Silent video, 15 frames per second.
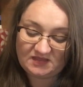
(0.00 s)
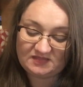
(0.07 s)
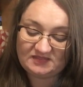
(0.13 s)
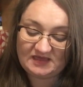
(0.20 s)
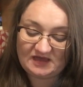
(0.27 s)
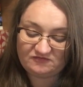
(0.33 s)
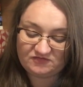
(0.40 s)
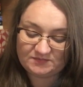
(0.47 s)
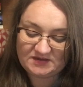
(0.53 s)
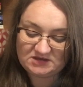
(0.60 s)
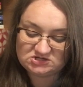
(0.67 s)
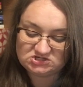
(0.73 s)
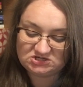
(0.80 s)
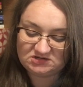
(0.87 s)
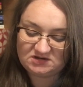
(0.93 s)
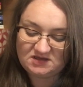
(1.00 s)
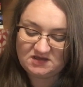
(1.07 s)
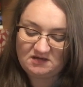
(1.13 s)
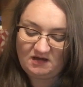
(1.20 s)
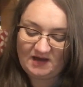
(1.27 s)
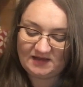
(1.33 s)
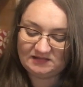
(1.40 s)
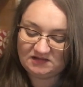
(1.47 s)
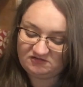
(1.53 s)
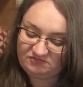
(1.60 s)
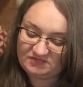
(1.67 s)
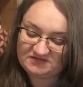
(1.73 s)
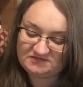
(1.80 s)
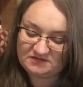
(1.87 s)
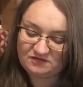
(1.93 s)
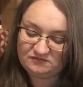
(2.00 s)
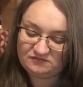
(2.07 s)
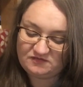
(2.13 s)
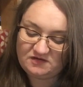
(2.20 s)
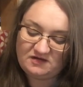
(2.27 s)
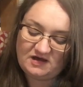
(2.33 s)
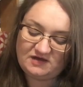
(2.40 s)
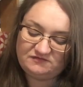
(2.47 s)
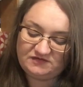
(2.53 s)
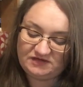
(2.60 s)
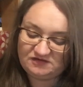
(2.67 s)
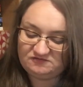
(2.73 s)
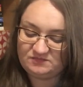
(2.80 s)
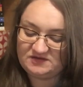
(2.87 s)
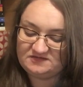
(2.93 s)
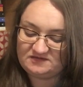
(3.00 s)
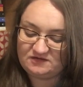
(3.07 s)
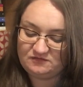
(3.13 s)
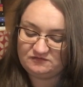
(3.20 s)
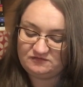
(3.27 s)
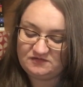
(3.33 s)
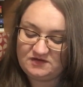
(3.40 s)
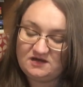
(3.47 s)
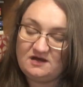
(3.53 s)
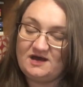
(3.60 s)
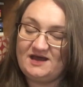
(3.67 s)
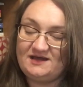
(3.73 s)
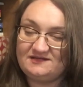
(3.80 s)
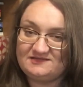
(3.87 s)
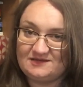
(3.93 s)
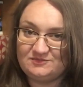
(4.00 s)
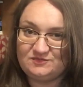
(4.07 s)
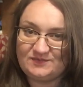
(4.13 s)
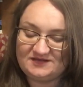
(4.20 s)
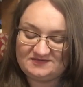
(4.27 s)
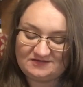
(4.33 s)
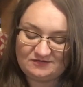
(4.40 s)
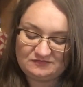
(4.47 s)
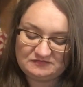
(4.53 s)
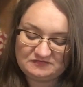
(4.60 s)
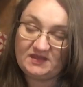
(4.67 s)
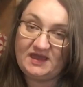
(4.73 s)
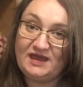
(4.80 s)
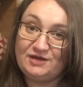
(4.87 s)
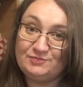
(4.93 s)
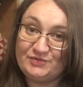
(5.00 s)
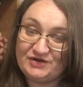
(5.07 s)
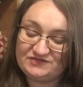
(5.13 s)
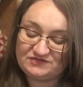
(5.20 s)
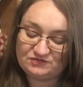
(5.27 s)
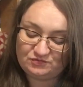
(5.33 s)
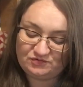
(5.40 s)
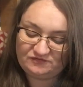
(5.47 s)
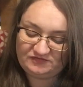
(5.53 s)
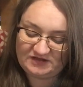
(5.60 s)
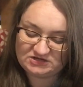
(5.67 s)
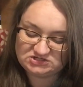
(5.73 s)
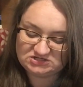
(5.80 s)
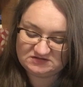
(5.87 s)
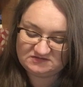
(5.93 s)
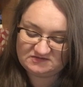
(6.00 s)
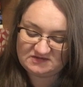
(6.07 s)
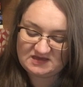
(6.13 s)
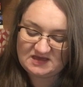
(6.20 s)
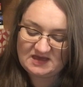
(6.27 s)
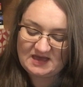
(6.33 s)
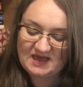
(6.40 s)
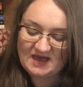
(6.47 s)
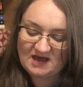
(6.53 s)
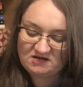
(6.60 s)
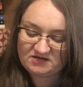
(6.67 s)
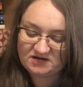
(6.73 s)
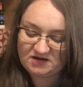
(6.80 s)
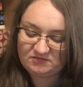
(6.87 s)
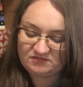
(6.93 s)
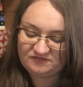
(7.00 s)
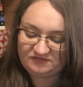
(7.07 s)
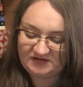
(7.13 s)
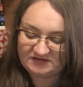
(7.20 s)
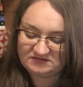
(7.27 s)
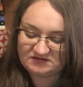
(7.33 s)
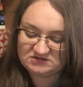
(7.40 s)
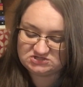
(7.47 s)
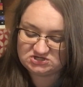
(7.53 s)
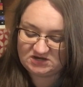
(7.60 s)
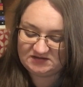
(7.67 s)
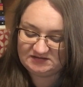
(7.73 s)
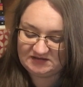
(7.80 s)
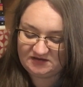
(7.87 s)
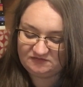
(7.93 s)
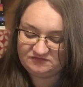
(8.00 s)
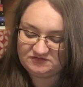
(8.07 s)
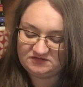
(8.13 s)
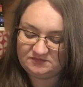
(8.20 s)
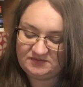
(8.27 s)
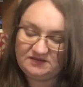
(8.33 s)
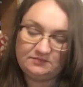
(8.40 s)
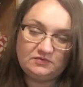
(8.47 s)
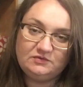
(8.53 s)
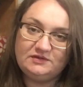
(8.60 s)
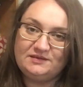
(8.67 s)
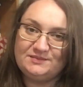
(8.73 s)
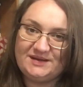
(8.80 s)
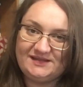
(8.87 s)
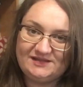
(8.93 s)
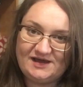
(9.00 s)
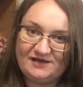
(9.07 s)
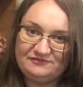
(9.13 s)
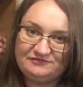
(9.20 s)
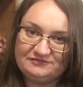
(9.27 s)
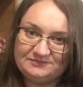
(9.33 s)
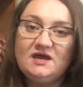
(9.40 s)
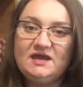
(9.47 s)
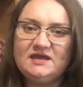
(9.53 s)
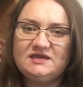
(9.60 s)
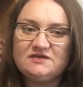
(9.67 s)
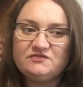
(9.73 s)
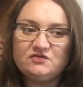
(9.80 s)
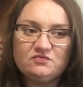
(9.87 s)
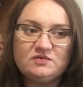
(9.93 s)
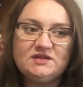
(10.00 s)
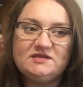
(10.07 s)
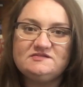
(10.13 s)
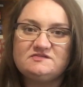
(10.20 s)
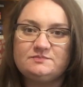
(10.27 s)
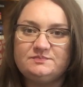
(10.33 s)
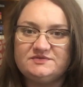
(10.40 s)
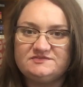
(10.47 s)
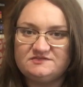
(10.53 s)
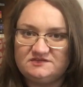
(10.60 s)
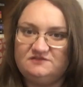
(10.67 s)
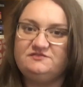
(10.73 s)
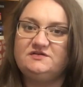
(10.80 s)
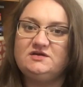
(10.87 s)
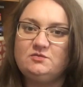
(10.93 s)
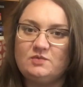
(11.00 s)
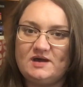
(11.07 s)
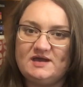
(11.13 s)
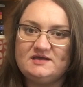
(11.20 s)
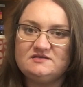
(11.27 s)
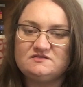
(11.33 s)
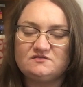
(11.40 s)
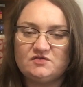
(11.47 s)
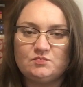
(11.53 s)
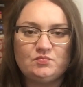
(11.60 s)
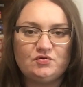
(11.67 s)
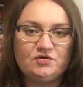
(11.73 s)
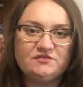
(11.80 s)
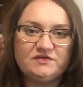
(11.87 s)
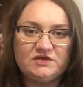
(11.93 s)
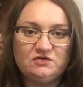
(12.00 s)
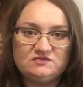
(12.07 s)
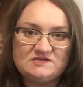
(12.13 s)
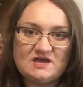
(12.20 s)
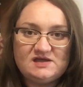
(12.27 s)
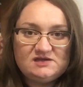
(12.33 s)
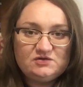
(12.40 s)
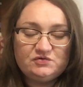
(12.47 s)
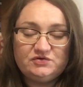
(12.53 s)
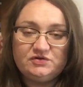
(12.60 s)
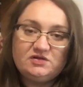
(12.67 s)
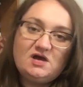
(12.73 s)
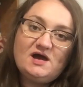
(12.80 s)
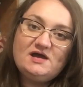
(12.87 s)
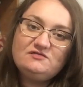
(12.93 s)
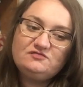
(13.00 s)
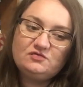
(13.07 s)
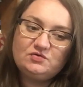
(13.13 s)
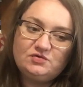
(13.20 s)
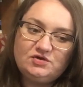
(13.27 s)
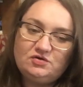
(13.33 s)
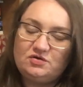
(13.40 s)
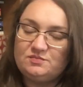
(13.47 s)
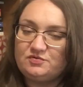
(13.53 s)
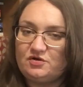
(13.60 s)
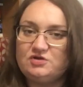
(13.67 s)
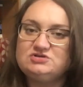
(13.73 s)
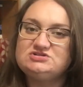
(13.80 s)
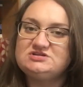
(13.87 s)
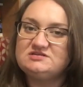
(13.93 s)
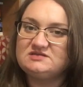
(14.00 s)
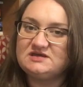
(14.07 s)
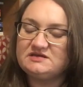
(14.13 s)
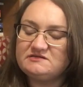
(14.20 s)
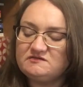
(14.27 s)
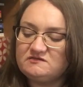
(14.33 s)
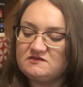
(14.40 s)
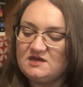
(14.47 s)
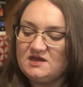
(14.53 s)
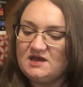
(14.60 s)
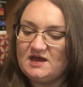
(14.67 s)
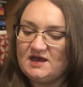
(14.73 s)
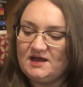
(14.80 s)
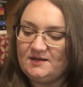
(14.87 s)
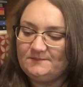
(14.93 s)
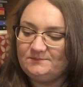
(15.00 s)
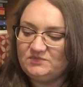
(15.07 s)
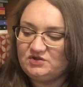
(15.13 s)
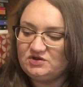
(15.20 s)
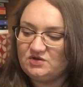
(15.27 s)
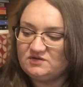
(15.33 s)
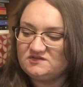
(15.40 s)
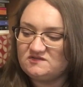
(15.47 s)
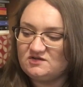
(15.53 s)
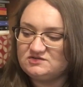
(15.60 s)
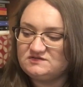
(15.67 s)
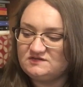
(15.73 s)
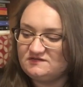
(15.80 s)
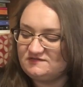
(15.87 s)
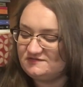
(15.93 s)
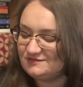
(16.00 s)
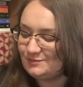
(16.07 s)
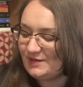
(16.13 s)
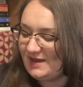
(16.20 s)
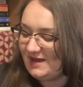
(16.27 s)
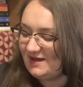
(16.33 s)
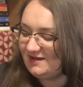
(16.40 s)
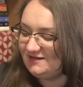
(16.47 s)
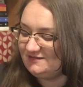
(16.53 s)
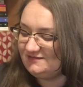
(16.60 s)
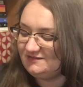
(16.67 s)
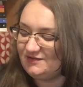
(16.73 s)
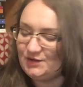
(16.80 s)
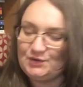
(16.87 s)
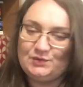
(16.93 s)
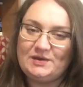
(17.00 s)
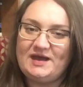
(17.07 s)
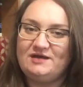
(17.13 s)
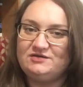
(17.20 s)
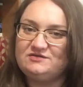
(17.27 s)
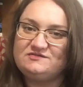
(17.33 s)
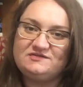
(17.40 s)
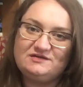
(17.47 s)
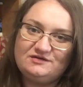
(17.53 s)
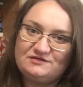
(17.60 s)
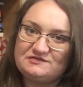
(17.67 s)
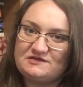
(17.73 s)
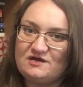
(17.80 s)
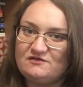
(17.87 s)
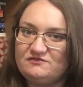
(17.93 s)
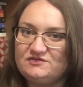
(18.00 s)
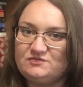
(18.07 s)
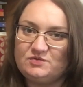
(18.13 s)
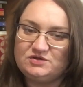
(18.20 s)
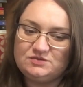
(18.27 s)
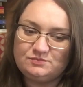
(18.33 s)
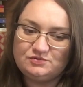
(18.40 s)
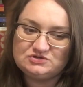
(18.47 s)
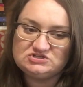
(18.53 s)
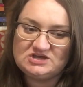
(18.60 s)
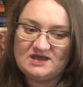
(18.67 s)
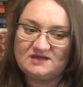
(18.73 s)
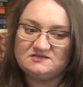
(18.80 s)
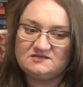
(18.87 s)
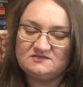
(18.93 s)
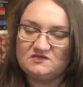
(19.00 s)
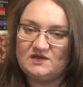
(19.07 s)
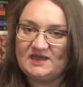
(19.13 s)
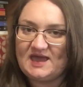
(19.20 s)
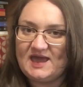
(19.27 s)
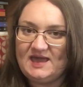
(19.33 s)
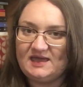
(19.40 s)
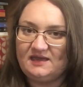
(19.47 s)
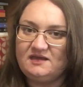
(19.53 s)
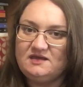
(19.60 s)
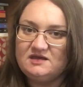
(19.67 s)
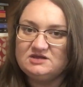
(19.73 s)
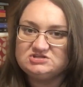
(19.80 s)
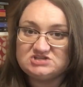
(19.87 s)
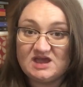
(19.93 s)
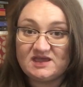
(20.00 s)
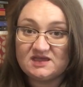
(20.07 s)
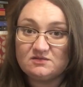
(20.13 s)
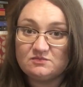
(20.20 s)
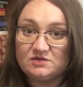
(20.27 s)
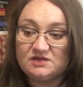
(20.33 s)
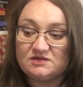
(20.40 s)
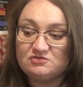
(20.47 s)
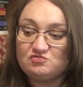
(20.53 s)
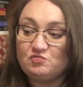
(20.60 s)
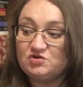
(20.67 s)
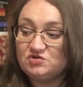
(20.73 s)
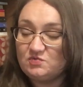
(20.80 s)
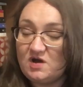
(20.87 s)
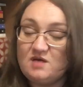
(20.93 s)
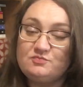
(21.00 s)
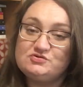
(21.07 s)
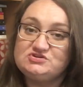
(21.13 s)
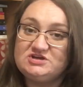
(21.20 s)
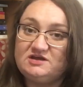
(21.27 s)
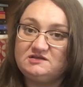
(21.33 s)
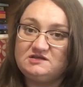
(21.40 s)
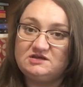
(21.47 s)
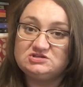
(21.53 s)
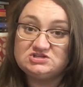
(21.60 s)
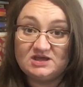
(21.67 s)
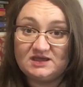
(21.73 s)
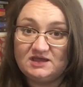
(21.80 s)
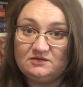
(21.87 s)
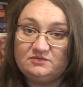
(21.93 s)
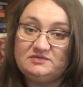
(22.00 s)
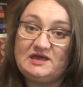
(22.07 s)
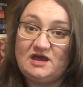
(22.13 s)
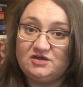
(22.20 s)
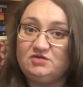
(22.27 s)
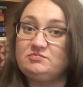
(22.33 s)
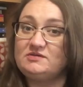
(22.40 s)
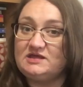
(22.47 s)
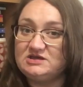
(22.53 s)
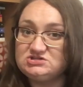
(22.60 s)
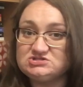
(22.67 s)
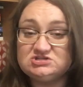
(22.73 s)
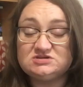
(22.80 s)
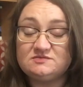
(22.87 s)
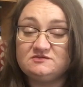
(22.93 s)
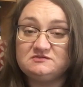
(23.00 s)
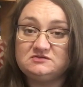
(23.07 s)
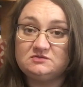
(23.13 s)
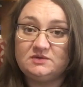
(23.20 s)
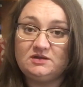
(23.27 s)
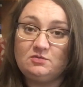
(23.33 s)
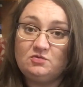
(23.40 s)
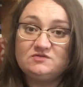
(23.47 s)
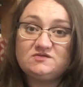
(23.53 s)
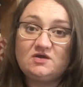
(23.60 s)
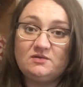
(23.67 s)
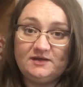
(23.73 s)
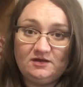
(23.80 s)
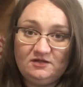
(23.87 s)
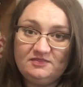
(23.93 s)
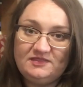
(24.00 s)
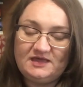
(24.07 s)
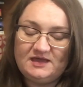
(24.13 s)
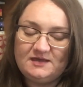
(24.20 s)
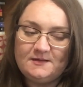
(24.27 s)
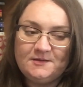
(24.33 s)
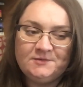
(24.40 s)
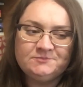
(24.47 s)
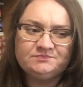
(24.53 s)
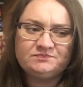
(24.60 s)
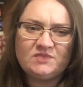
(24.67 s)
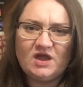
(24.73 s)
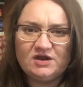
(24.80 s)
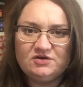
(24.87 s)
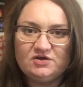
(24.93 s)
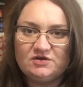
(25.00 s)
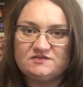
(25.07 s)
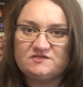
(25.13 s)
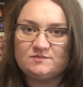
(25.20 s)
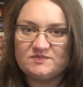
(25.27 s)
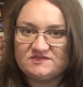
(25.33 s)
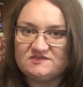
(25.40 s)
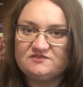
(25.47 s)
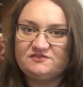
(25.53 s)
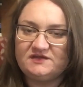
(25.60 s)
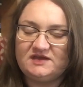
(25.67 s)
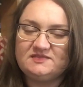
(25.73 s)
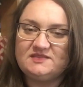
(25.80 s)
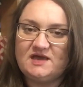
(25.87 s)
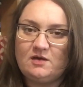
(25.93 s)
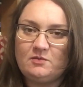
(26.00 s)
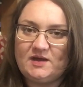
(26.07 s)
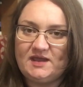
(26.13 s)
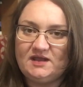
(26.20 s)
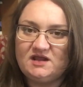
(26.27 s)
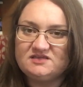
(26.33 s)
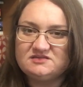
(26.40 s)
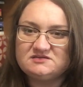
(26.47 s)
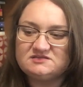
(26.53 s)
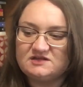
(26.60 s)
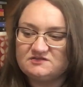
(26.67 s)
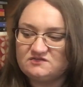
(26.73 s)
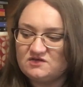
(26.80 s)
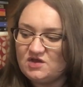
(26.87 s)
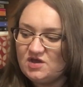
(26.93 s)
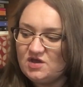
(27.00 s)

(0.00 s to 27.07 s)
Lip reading: The affirmation, I love myself, I forgive myself, I accept myself. And personal reflections, how can I reflect and shine love to the people in my life? It gives you really specific ways of improving your day or your life or your approach to things. It's not just about, how you see yourself is what you project. It's like, hey, check in with what you are projecting. Check in with how your relationships are doing and what's going on there. I don't know, it's specific in that way. And I think that